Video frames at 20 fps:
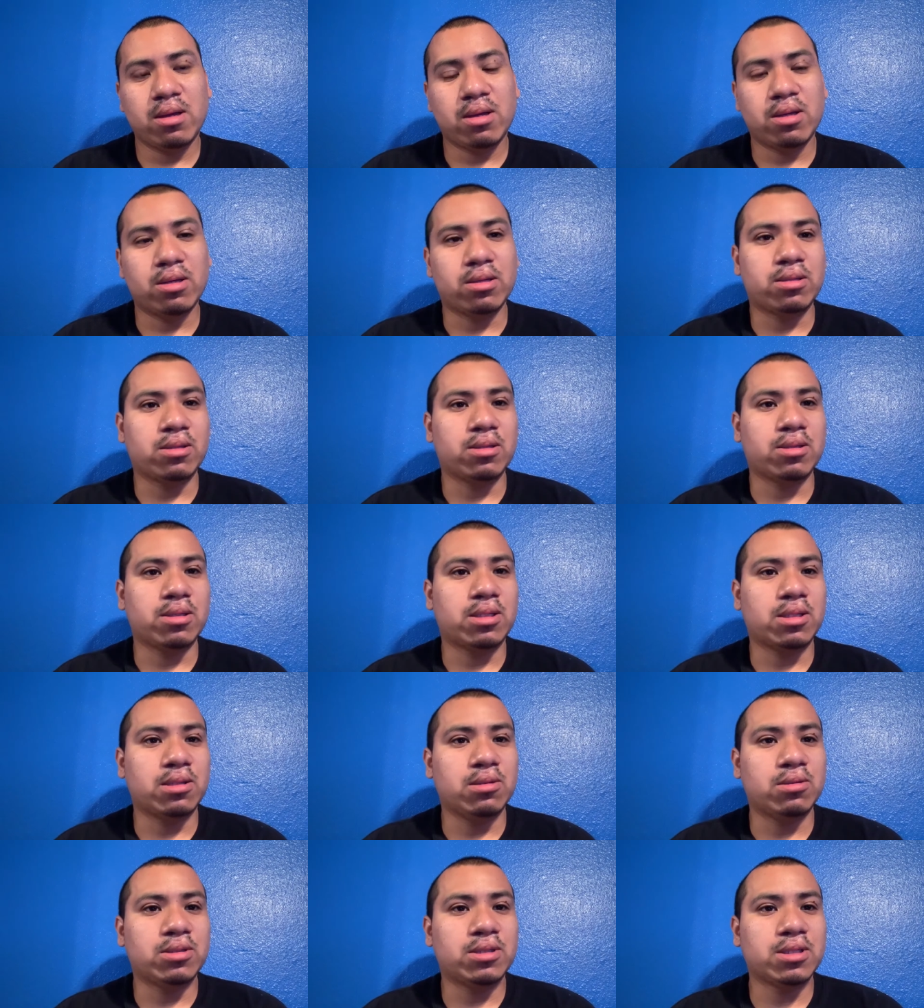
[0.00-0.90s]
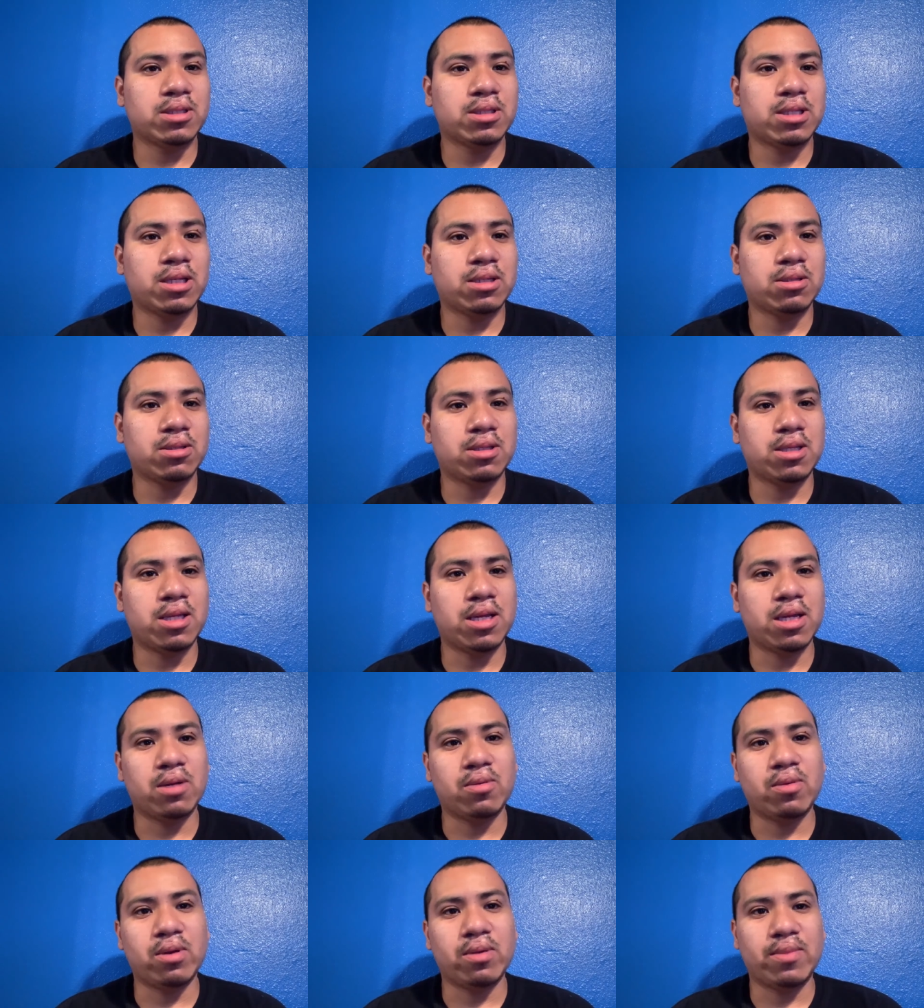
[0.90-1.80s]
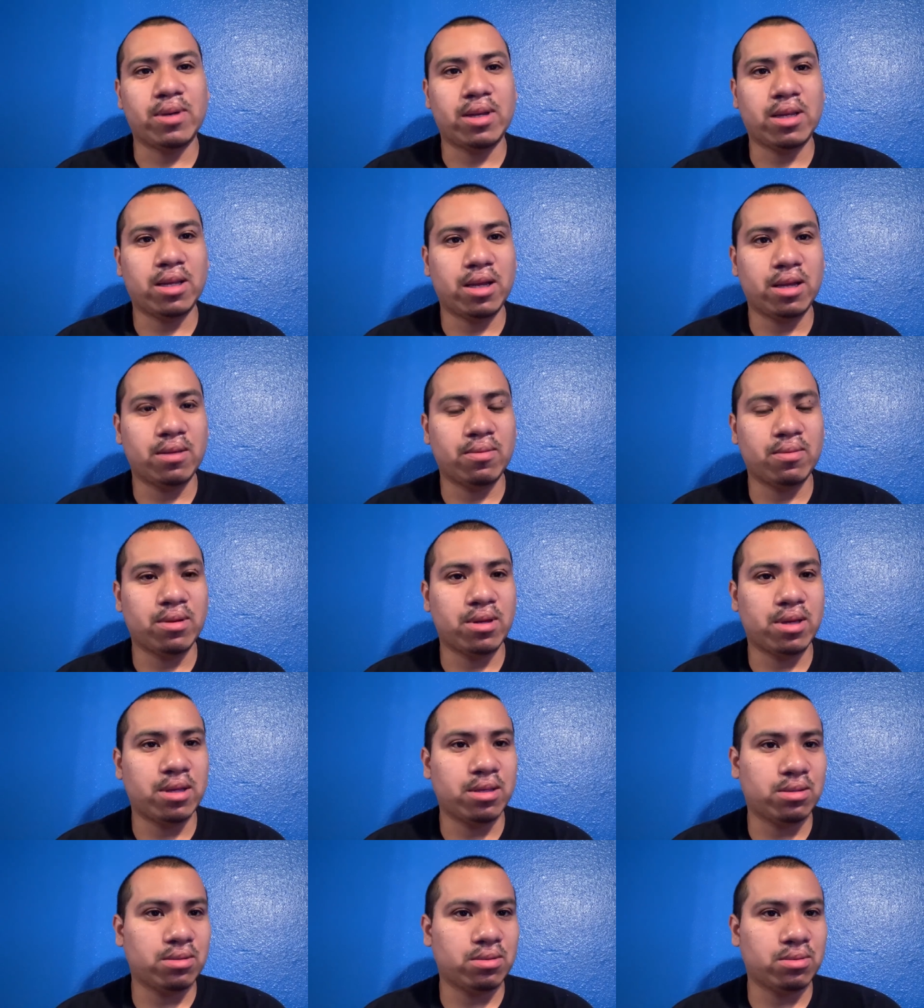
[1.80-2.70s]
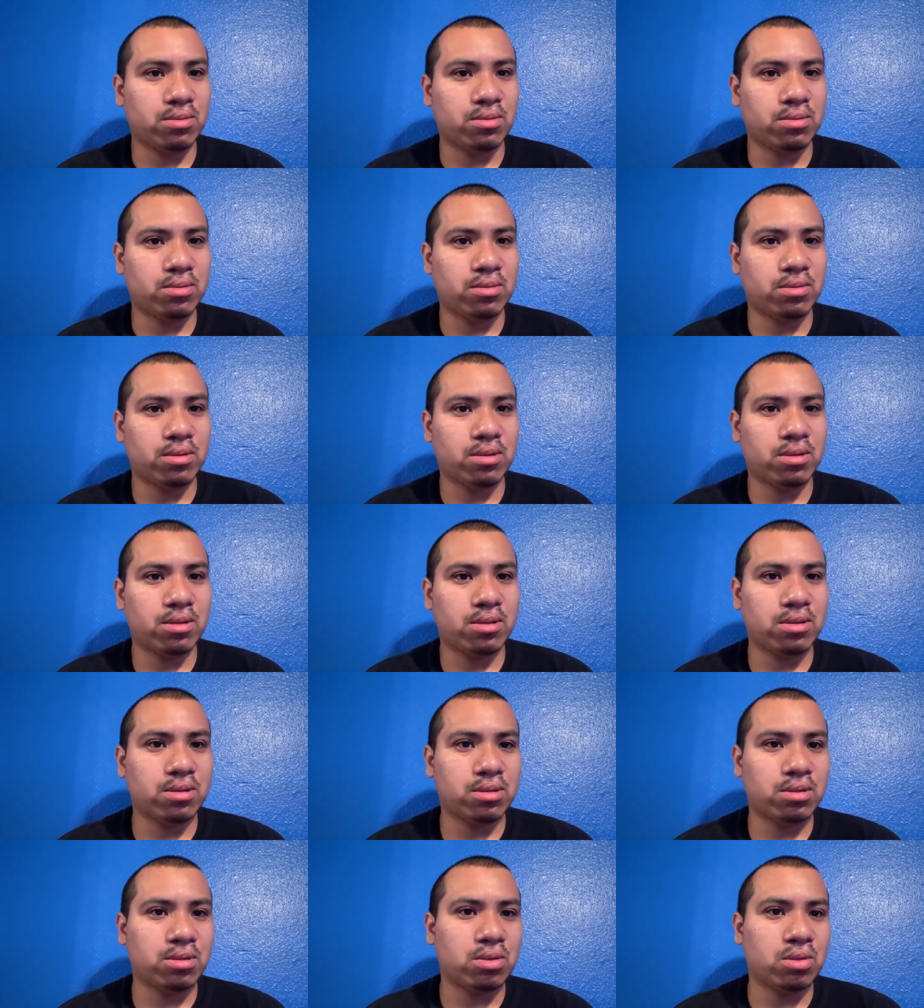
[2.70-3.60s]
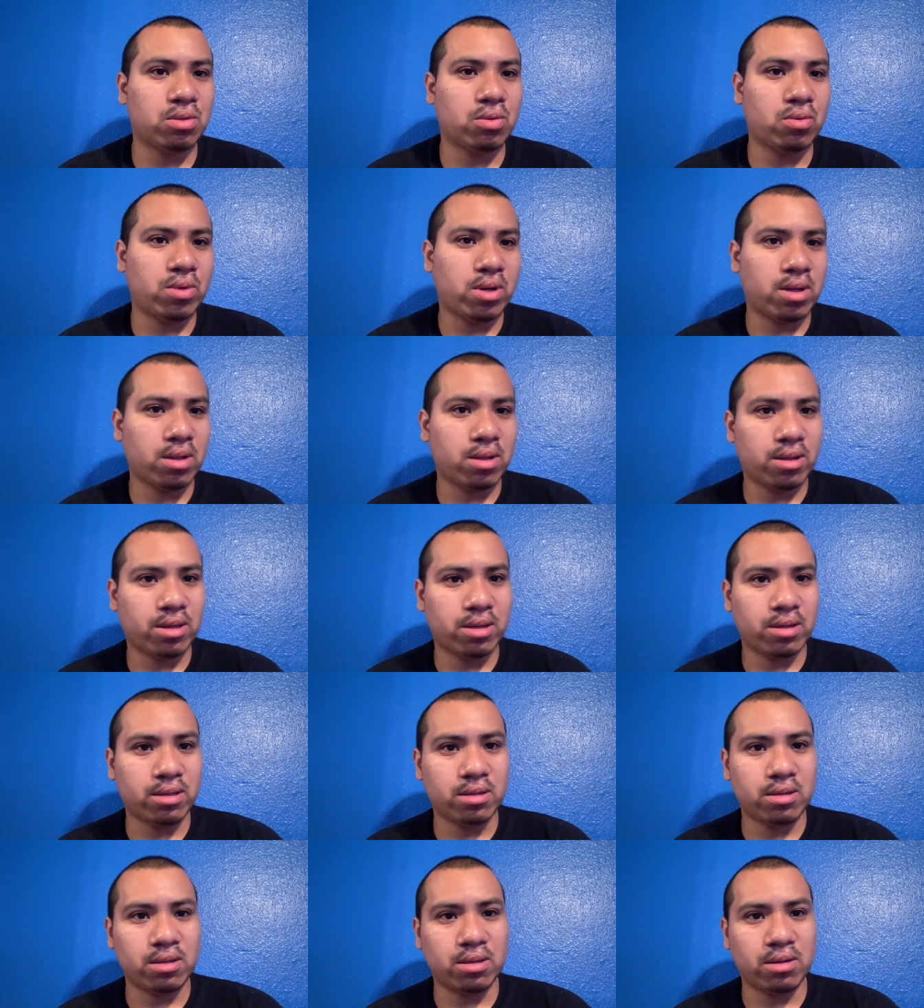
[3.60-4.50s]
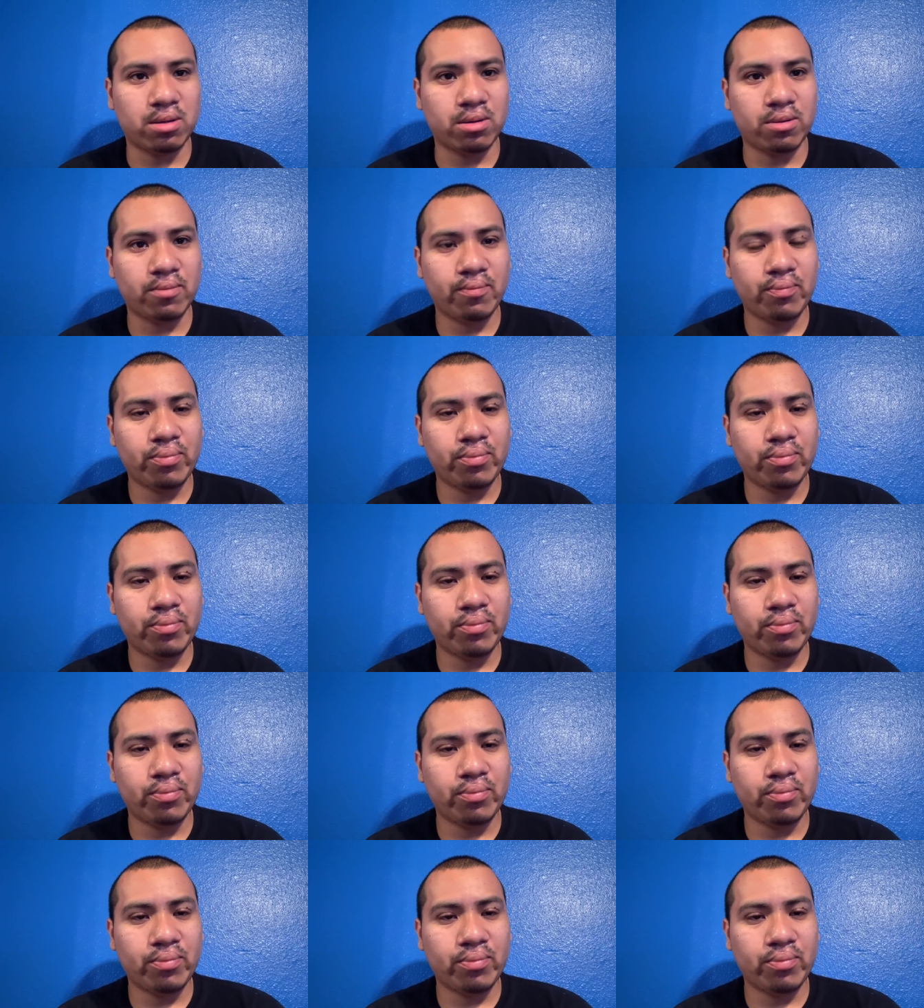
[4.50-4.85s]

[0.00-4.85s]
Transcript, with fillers: and so the solution is not to take away my life and not to dwell on it, you know.